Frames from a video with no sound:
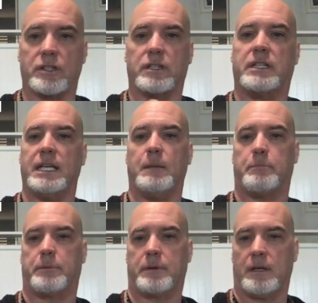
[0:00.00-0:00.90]

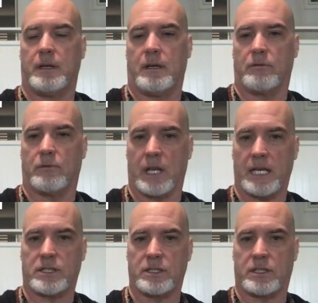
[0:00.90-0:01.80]
deep
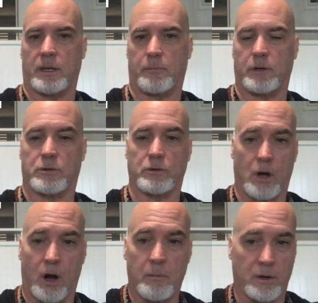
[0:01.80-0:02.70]
relationship, which was
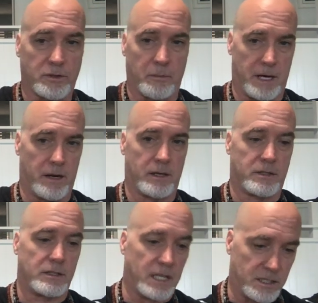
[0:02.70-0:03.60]
almost a
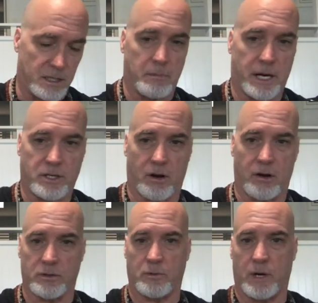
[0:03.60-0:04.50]
marriage, is in my
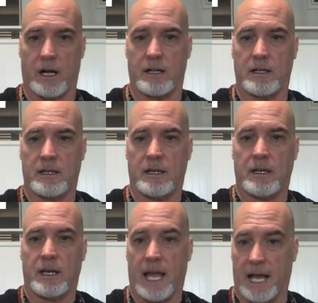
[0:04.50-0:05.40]
chart as well.
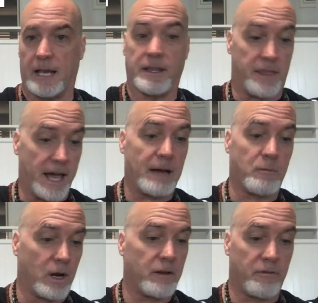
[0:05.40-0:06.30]
And that
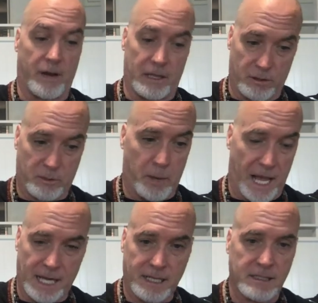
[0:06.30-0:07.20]
one, if I look
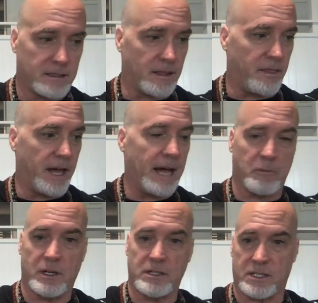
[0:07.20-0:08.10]
back,
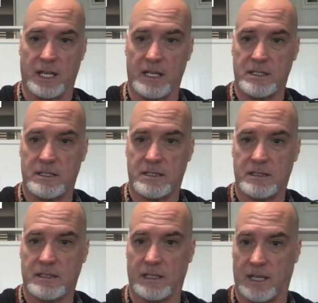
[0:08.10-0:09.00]
that one says,
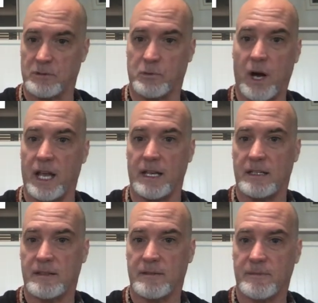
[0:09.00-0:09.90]
guess what?